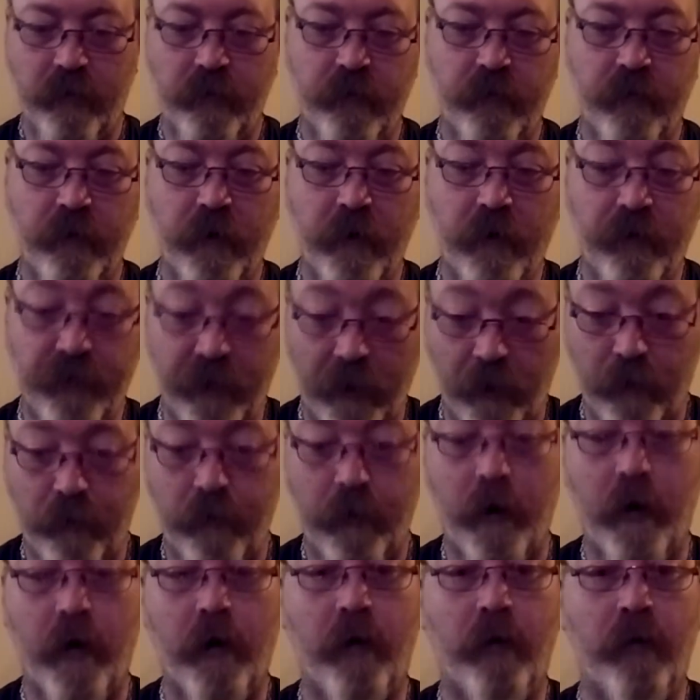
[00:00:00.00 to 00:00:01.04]

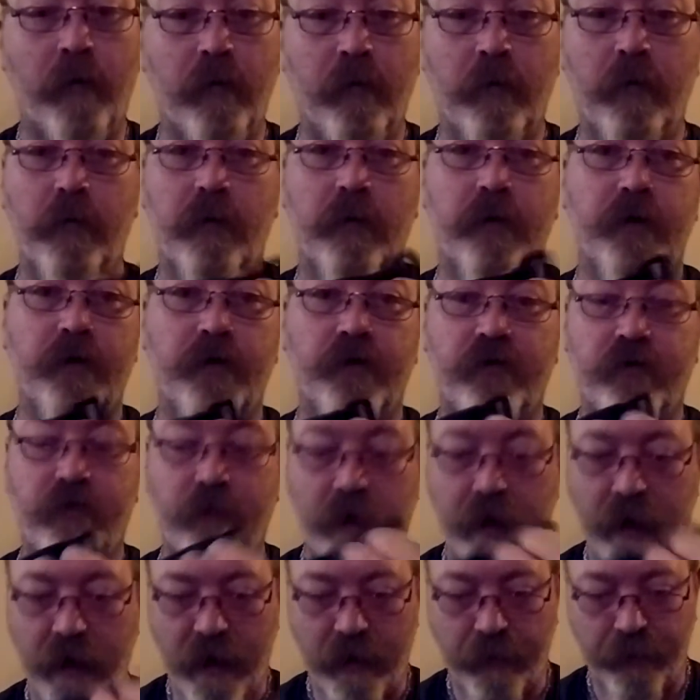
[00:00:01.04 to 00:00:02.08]
Velcro
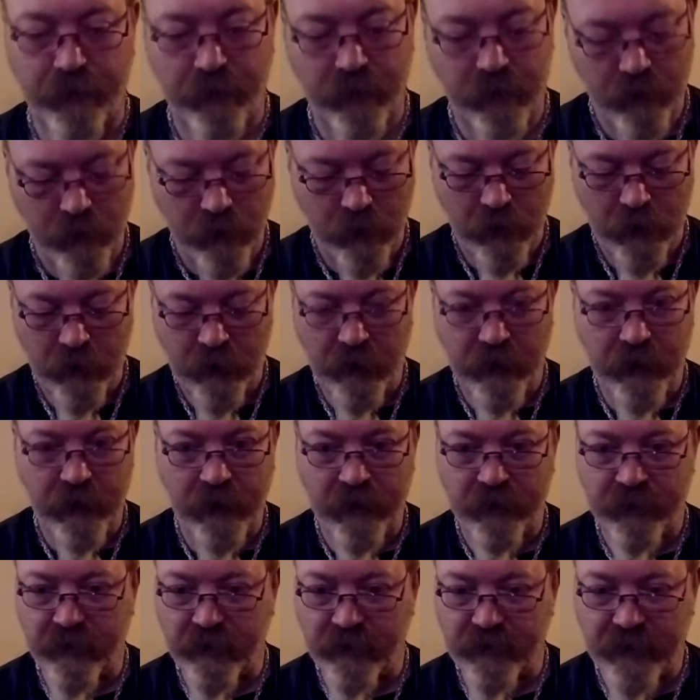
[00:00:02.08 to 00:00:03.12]
strap, and I
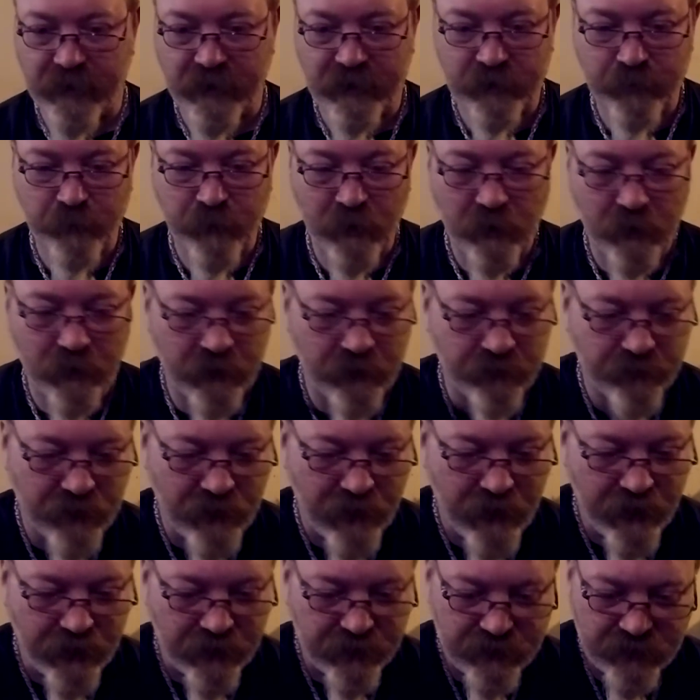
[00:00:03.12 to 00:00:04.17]
think that's part of
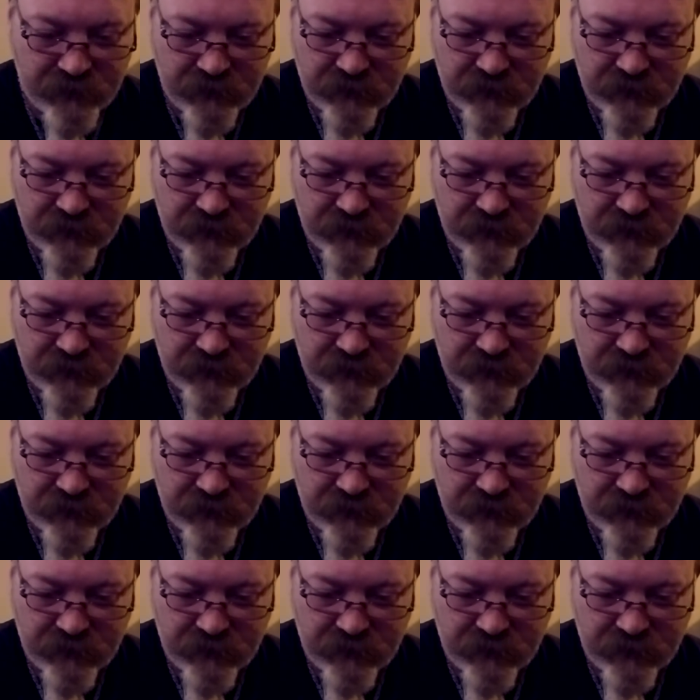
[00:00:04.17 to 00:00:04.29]
that